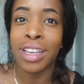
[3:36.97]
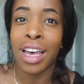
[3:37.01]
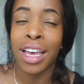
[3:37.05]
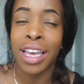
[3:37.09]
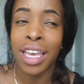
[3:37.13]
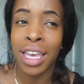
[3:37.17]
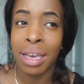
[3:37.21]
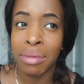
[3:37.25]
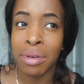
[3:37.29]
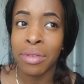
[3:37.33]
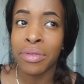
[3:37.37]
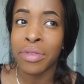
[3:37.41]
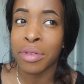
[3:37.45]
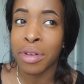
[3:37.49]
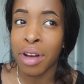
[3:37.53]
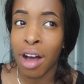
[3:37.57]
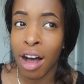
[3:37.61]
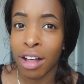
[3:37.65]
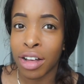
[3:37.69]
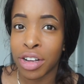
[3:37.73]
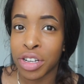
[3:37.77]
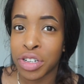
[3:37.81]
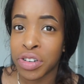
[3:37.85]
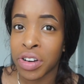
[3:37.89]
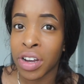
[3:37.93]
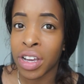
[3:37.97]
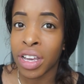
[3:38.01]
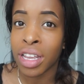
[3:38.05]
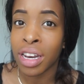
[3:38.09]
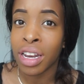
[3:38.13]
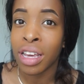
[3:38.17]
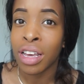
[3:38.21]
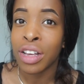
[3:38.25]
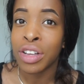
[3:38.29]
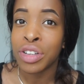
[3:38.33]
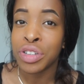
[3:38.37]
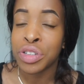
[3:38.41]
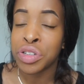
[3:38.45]
I came home from college, right?
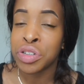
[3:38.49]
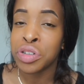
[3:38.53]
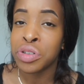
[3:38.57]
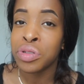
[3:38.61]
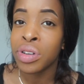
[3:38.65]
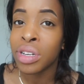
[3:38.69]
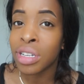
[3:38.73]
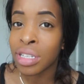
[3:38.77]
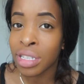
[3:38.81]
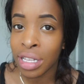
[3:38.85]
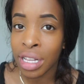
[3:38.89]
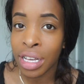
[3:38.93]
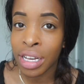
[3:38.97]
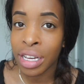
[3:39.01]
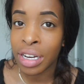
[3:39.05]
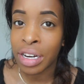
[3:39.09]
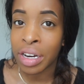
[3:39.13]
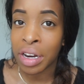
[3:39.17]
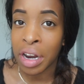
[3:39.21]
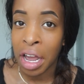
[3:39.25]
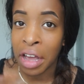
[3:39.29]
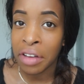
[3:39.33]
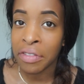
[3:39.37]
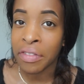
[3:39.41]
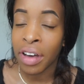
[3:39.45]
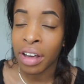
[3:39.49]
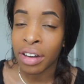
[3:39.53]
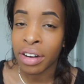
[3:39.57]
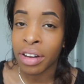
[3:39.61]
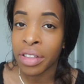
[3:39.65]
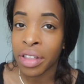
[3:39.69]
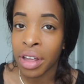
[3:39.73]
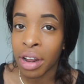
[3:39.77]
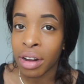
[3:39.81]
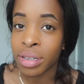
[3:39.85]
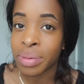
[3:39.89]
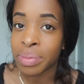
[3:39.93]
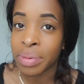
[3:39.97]
2 weeks later, I found out
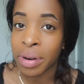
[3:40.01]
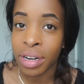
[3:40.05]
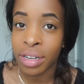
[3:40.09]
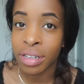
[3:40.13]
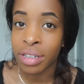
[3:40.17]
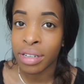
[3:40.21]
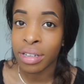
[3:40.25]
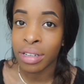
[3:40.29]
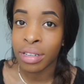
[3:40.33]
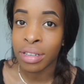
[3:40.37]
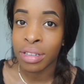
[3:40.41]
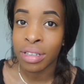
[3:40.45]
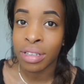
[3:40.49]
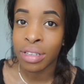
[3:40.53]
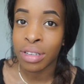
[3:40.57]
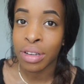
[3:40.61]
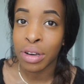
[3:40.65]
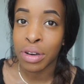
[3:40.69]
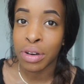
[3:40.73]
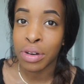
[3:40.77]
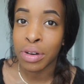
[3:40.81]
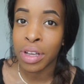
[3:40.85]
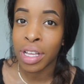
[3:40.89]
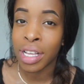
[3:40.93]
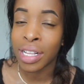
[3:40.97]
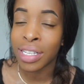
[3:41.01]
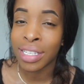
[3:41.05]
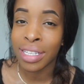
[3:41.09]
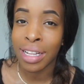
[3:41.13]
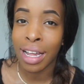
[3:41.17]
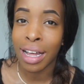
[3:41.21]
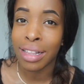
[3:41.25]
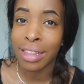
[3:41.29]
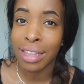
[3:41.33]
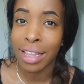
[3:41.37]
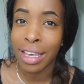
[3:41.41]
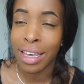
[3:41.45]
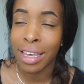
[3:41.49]
that I was pregnant. So it's
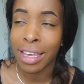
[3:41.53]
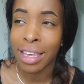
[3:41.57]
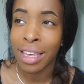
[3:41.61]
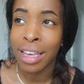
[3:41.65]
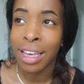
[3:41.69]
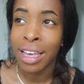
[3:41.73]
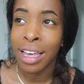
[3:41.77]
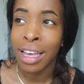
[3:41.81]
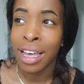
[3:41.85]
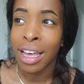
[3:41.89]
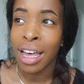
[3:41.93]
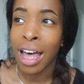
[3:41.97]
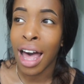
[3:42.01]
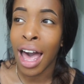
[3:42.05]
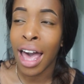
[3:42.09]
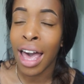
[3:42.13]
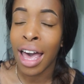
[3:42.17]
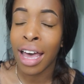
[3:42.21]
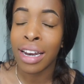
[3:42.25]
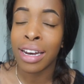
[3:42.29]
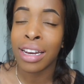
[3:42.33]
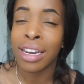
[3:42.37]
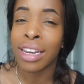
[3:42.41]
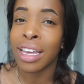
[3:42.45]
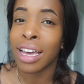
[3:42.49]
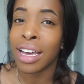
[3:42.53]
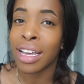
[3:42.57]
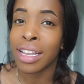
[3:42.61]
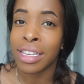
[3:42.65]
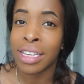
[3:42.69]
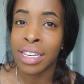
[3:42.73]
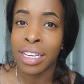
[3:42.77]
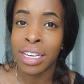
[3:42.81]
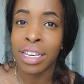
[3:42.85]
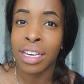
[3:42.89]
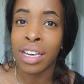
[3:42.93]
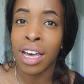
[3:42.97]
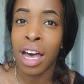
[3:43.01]
not like I had any
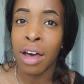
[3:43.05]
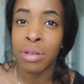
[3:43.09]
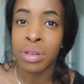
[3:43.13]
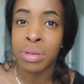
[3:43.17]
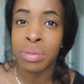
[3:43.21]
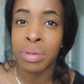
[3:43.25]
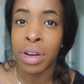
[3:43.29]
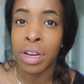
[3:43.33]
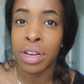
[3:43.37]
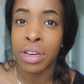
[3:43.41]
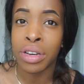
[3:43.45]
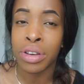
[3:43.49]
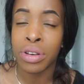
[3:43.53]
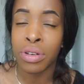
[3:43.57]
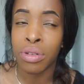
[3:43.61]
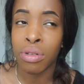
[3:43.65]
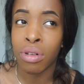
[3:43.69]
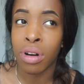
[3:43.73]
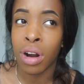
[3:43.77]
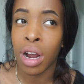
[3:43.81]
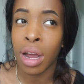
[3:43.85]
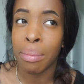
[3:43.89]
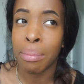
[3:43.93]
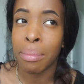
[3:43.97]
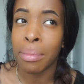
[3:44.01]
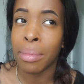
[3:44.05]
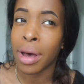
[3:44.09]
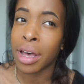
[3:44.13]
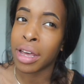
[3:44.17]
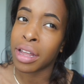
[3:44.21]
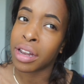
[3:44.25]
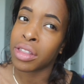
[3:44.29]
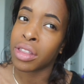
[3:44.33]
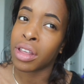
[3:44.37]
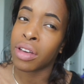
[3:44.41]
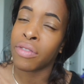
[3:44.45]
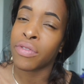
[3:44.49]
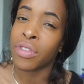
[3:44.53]
idea I was pregnant, or I
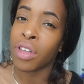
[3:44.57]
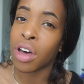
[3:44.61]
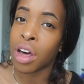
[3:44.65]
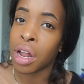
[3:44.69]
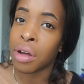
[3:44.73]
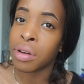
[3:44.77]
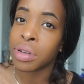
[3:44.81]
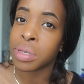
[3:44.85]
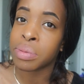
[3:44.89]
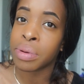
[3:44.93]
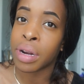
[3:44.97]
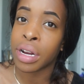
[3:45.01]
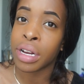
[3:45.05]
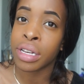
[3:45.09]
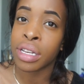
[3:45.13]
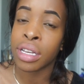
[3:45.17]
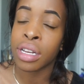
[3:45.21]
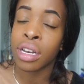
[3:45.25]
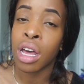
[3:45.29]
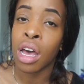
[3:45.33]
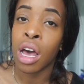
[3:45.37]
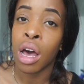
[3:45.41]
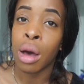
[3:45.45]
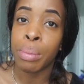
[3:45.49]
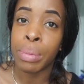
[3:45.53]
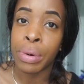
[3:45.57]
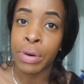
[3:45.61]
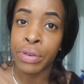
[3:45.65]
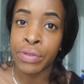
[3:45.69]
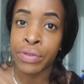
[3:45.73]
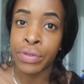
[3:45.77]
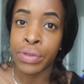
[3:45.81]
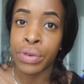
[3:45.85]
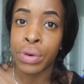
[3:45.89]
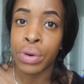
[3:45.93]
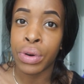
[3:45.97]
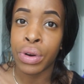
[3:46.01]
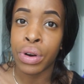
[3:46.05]
might have thought I was pregnant
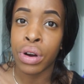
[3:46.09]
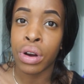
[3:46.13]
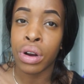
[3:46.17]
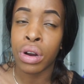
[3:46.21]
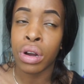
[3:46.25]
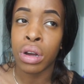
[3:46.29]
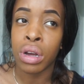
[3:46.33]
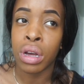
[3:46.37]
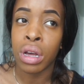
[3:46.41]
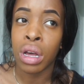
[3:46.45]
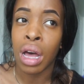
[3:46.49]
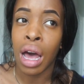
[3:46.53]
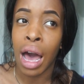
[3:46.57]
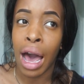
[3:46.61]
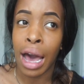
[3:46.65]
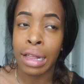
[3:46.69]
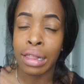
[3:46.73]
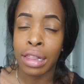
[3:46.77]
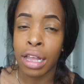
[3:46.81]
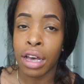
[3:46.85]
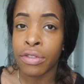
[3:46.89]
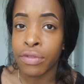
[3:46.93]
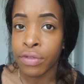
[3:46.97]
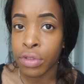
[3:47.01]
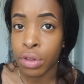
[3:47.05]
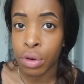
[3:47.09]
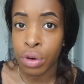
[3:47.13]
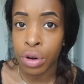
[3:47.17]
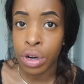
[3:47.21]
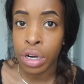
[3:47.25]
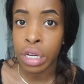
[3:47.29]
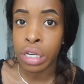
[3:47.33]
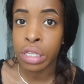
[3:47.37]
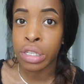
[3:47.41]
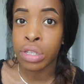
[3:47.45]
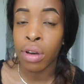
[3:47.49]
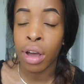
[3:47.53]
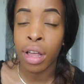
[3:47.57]
before I left
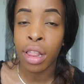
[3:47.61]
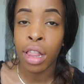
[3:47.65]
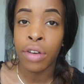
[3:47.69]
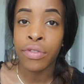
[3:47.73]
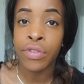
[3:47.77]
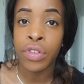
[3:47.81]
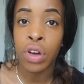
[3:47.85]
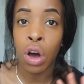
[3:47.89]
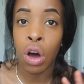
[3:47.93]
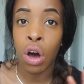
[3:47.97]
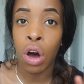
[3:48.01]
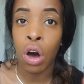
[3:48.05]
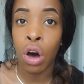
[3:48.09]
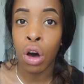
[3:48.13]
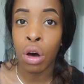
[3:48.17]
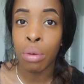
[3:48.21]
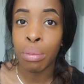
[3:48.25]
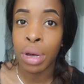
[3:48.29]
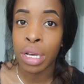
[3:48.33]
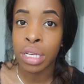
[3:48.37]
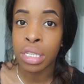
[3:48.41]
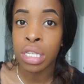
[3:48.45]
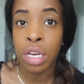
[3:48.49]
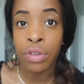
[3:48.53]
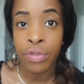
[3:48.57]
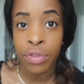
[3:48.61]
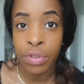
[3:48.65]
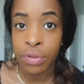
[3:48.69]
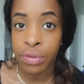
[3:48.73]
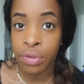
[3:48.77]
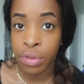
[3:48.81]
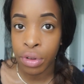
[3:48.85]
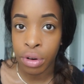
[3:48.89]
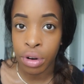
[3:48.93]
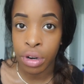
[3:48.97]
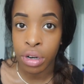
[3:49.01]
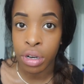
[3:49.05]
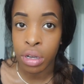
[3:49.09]
Florida. So I left all my stuff in
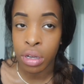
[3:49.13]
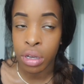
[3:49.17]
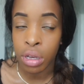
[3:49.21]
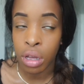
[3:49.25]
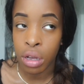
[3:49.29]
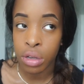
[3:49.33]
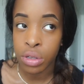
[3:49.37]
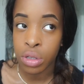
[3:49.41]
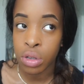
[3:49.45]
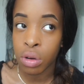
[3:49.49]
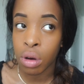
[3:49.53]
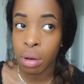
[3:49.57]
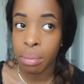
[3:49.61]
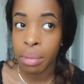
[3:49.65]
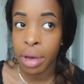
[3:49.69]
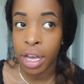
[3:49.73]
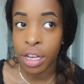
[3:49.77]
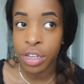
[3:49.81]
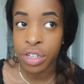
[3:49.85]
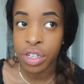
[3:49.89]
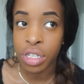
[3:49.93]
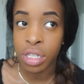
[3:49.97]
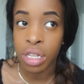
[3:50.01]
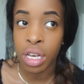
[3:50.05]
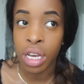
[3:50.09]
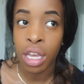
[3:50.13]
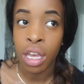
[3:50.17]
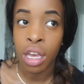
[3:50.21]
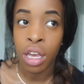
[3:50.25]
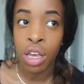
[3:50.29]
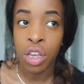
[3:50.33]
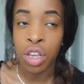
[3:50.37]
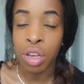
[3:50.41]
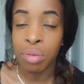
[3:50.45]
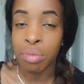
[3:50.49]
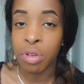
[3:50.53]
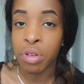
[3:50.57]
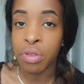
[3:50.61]
Florida, y'all. So imagine, like,
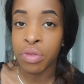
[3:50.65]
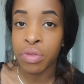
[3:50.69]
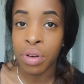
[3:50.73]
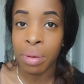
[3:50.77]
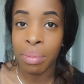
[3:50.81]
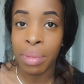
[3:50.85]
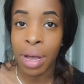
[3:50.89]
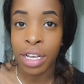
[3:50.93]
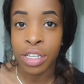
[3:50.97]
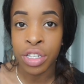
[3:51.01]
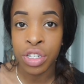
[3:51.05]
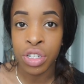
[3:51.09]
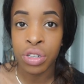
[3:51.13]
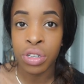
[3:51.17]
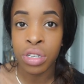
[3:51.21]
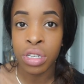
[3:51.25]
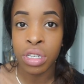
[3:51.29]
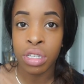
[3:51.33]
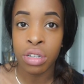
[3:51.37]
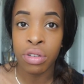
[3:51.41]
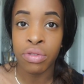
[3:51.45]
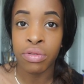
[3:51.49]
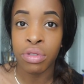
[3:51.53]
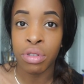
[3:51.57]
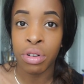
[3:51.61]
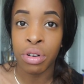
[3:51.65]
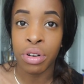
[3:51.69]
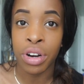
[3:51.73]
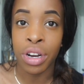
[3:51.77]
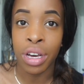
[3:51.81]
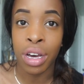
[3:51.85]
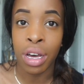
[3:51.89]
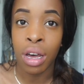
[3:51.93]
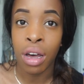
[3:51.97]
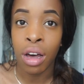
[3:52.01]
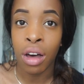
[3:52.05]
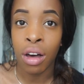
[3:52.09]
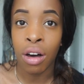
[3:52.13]
you move from Massachusetts to
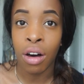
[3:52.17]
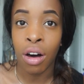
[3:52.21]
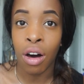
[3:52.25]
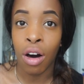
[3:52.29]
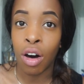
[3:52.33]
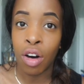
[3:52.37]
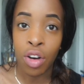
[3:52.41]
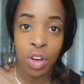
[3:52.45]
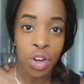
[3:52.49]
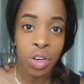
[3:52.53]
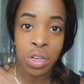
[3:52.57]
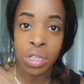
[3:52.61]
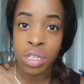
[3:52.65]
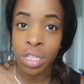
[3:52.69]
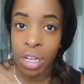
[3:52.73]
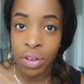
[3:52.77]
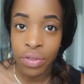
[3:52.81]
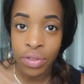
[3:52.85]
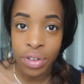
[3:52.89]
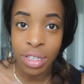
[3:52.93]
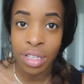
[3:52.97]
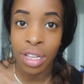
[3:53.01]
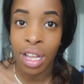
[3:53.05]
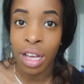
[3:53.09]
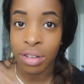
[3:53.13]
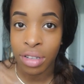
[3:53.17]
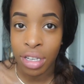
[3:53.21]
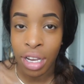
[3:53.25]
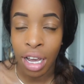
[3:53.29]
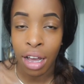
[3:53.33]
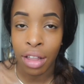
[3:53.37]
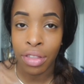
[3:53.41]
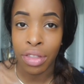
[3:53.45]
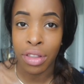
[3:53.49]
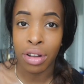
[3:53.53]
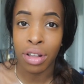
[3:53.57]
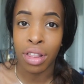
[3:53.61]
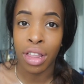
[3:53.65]
Florida, all your stuff is now
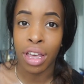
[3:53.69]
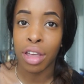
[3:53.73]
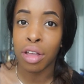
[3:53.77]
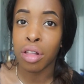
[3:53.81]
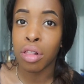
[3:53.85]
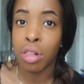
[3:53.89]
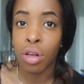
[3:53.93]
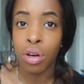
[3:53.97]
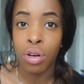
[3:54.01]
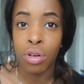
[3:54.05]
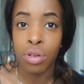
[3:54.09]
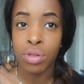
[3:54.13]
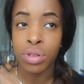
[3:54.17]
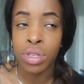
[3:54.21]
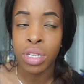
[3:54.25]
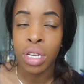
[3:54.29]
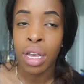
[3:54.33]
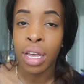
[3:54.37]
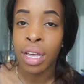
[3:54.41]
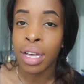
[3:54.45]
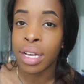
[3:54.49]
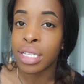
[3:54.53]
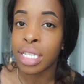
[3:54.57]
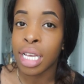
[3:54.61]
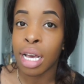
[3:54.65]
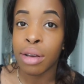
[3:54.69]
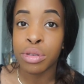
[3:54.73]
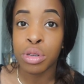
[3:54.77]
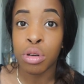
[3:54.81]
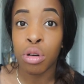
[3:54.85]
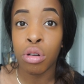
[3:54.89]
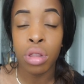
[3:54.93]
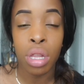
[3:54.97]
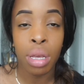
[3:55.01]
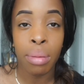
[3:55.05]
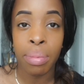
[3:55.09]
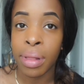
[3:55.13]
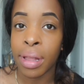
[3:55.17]
down there, like clothes, because I was
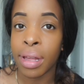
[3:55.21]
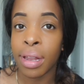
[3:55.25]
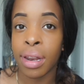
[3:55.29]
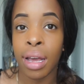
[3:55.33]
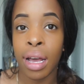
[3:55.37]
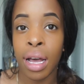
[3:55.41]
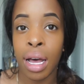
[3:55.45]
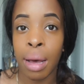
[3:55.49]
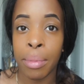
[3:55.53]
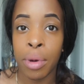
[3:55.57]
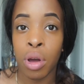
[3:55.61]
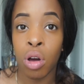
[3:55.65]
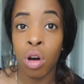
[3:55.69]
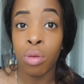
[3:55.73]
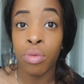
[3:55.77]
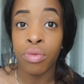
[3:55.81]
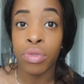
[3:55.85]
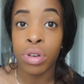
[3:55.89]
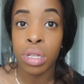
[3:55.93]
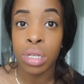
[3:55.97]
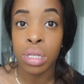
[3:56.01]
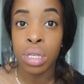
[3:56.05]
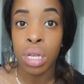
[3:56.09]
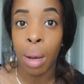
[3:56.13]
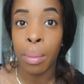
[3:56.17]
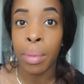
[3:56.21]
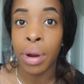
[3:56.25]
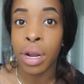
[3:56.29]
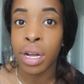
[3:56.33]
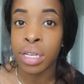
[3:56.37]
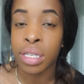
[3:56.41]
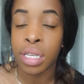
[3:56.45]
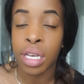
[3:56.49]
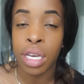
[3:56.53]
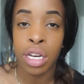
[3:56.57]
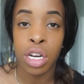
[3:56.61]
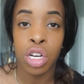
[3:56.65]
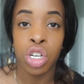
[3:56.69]
only planning on coming home for the summer
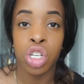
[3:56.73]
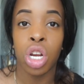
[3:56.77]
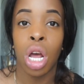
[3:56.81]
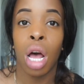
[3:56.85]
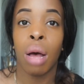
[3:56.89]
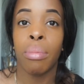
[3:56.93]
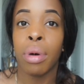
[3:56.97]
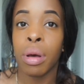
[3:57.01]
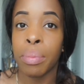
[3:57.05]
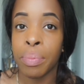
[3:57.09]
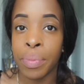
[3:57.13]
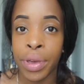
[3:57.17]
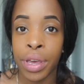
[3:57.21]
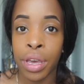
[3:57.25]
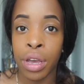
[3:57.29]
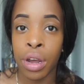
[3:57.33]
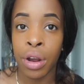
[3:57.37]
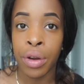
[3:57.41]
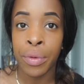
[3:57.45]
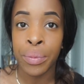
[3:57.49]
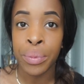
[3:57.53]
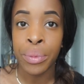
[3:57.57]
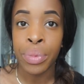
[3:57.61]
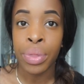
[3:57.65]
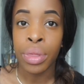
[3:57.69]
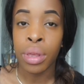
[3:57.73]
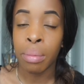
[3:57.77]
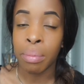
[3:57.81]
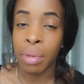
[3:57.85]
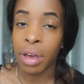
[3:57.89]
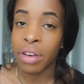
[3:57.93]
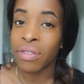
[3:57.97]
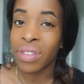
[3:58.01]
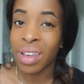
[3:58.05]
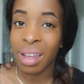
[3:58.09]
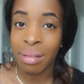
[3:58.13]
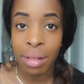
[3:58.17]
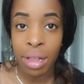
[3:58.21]
because I had a job up here. My
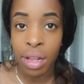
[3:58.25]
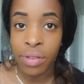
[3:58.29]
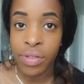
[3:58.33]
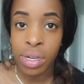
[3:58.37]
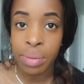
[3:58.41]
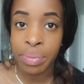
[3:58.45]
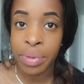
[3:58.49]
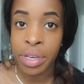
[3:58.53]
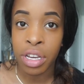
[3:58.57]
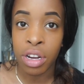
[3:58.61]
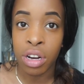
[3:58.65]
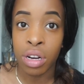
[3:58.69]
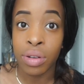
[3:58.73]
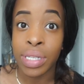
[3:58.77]
family lived up here.